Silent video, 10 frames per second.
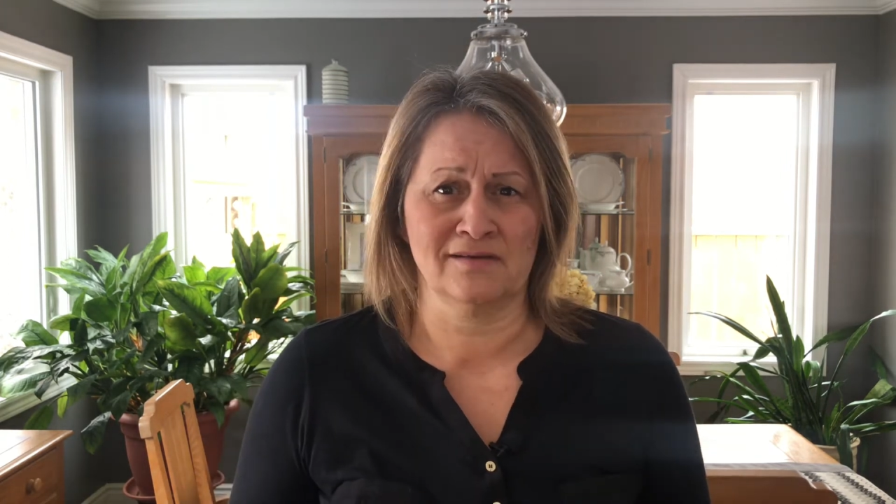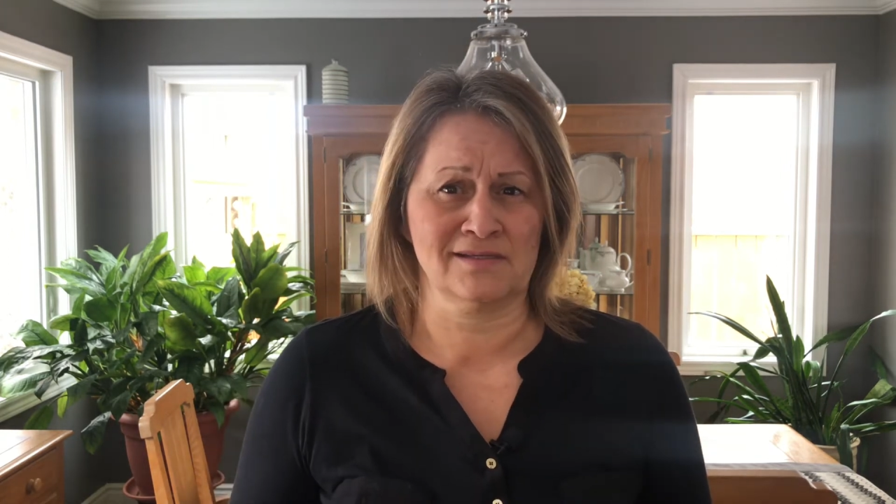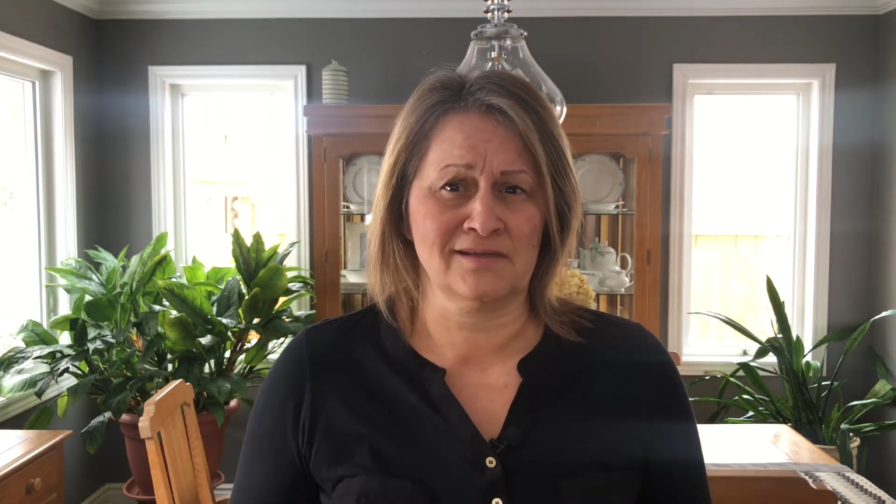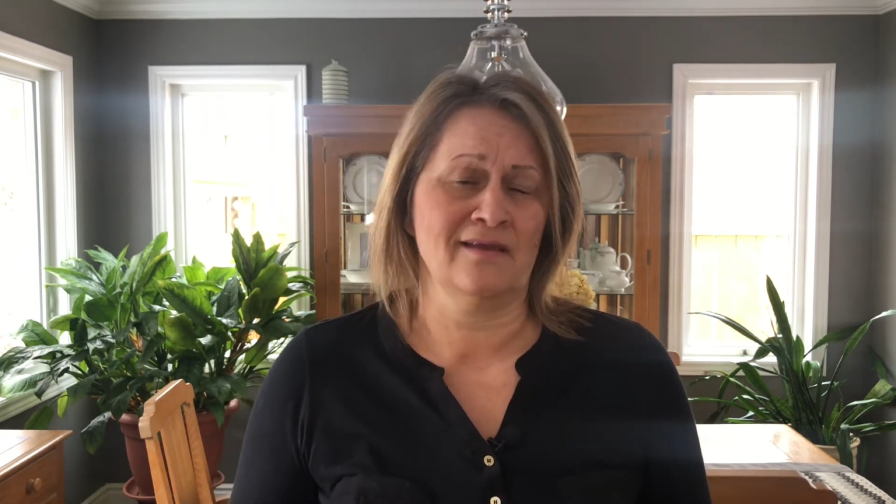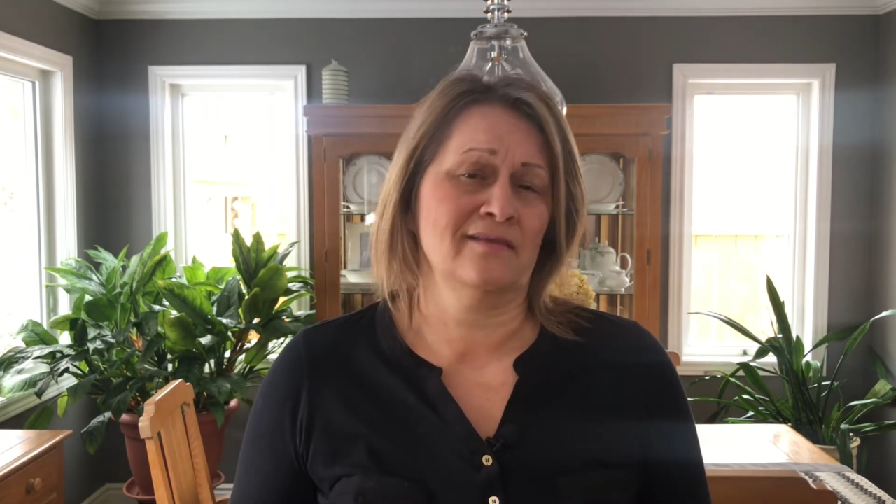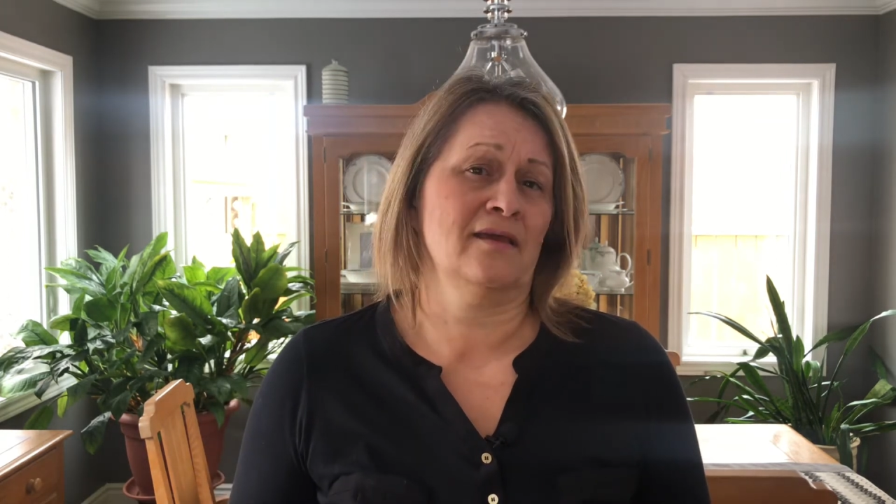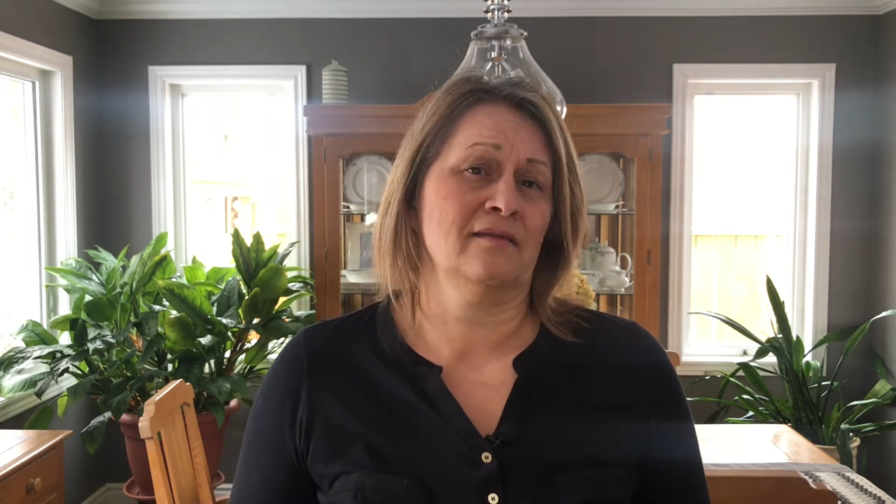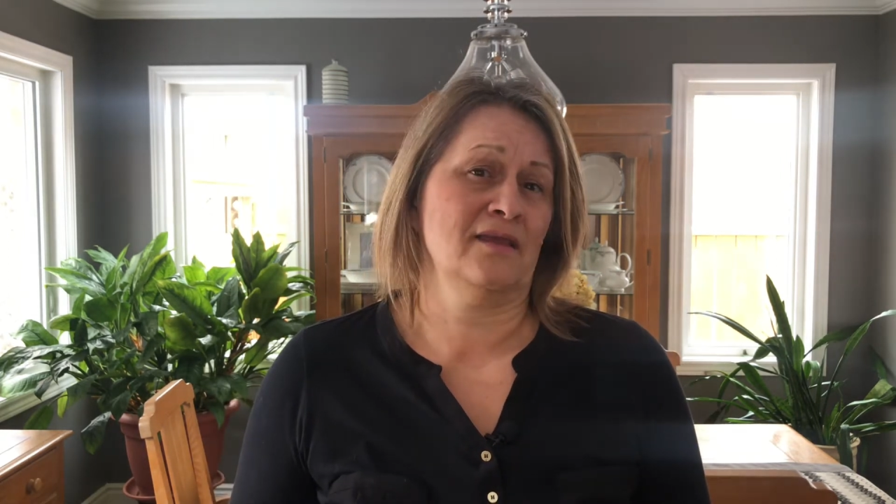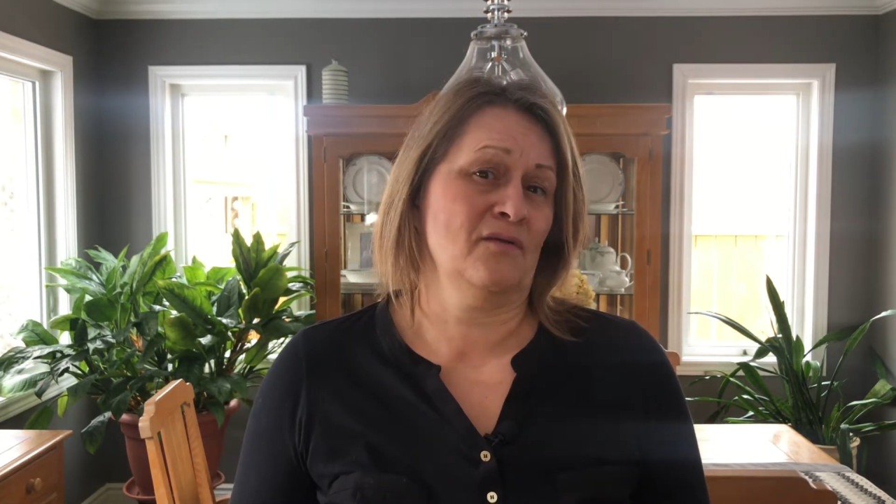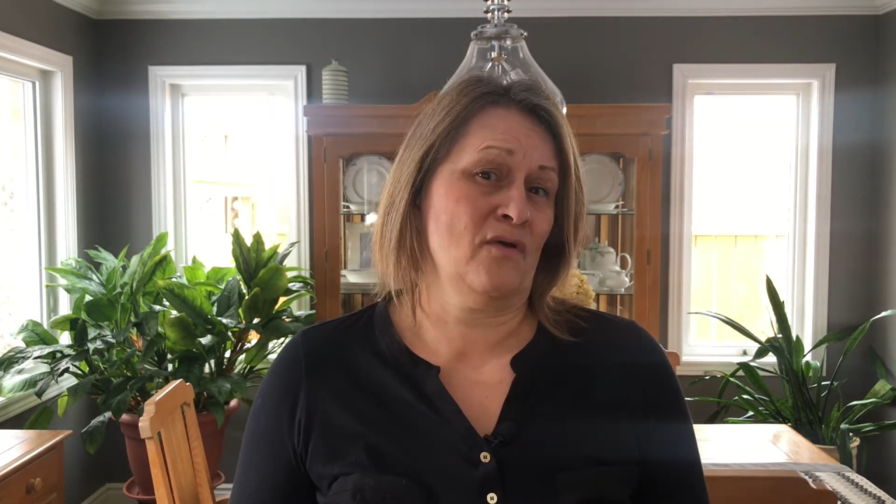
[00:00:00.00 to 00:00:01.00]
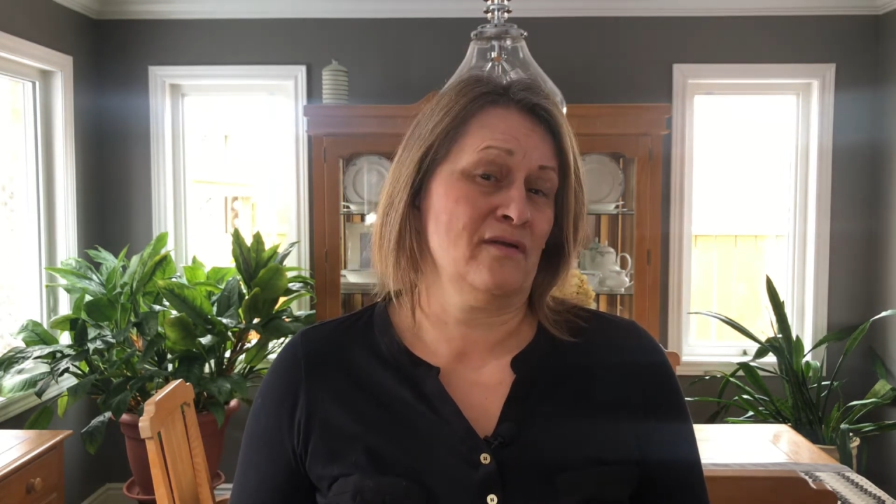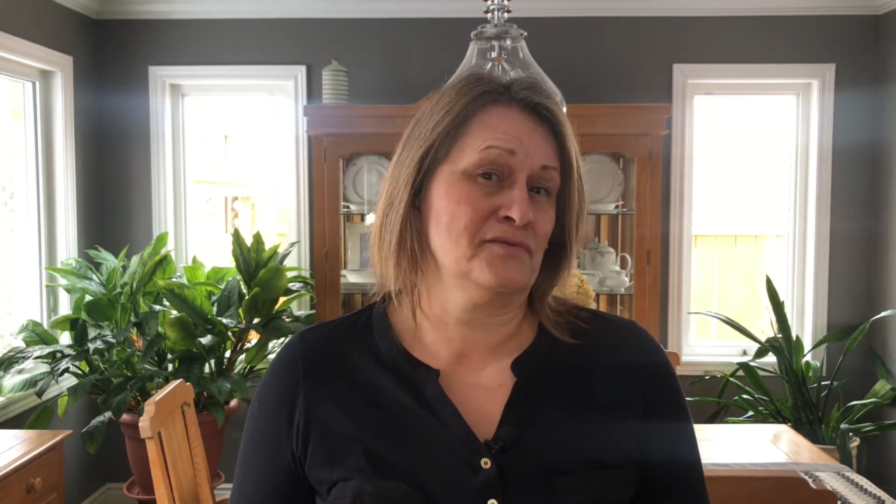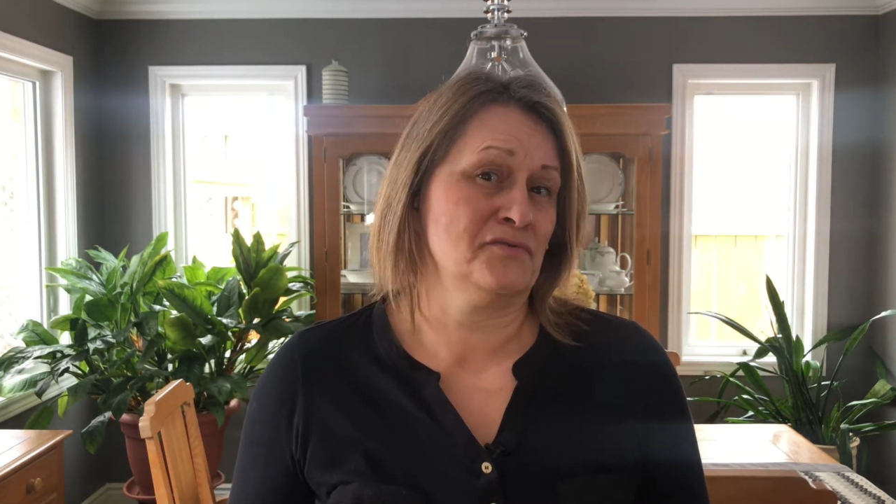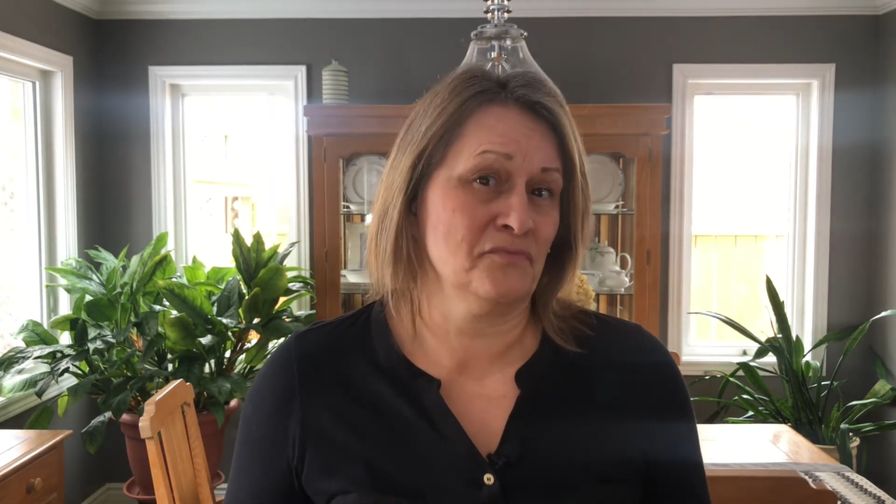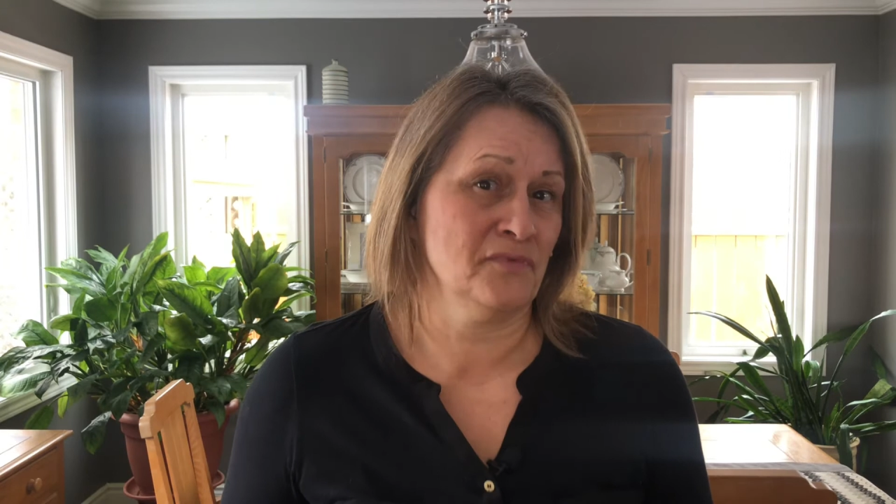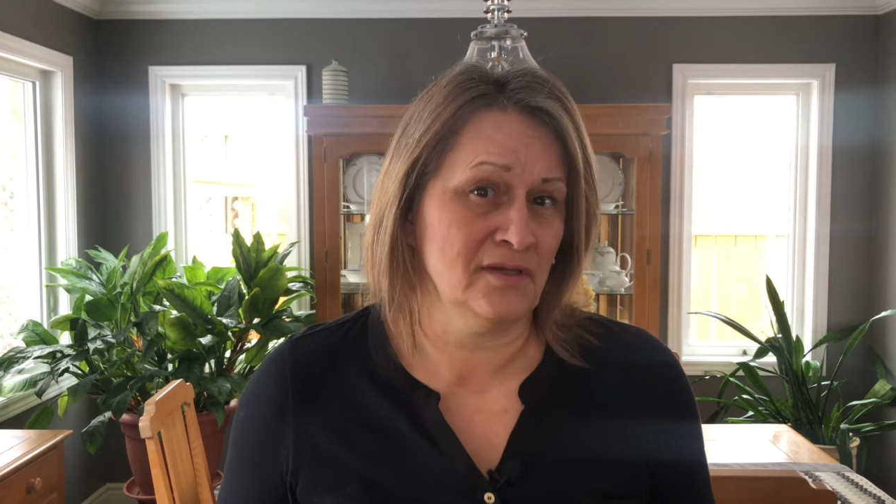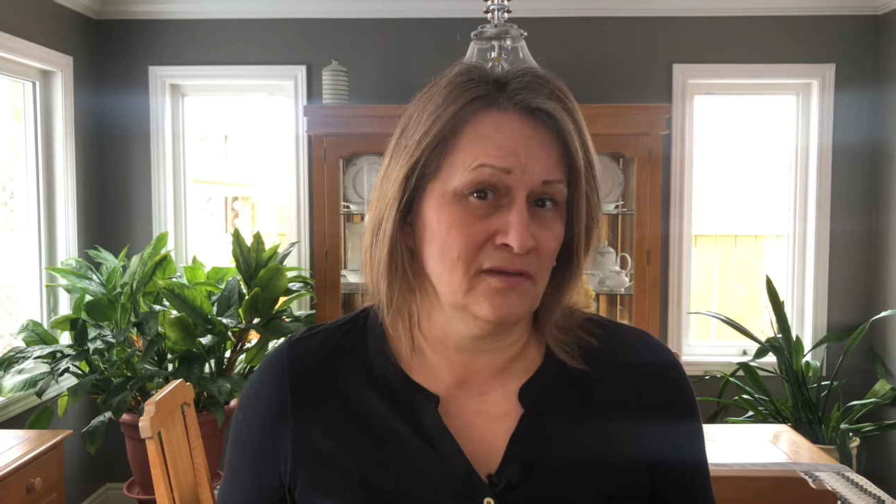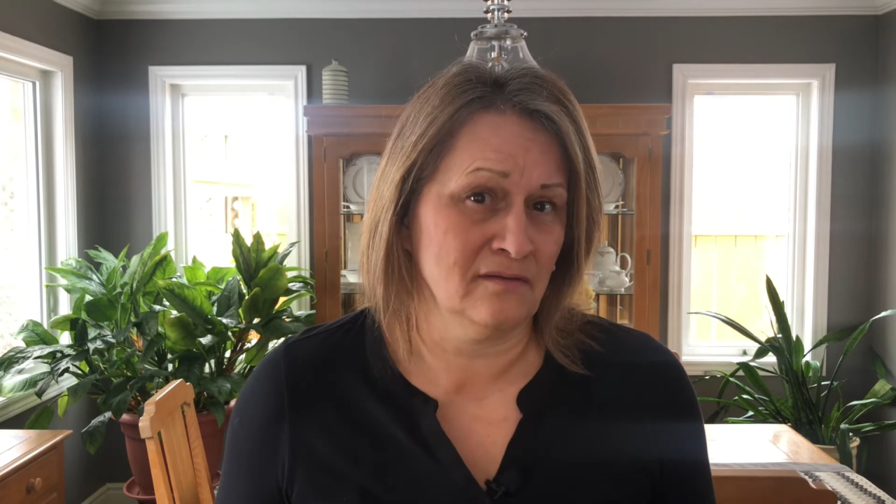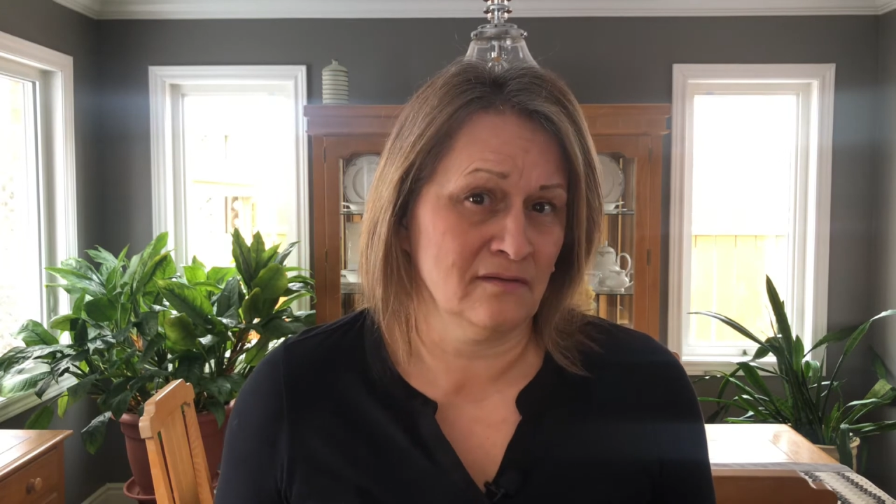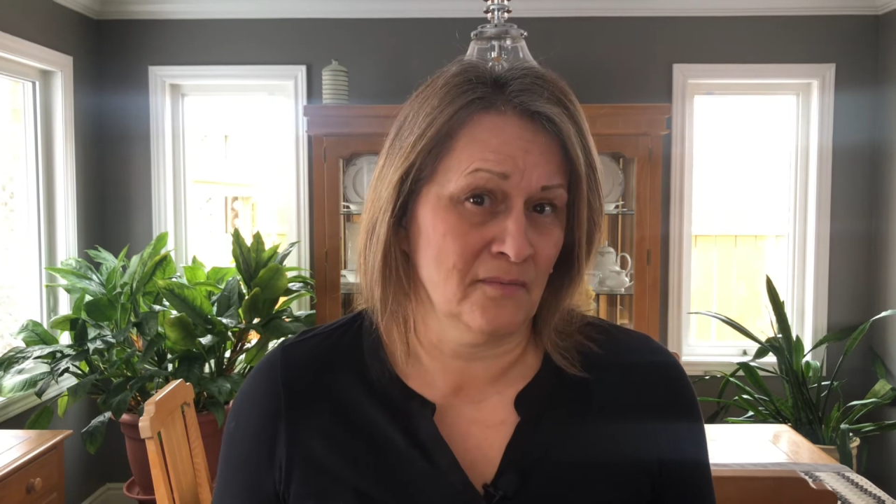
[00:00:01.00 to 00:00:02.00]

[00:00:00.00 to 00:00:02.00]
decide that they wanted to read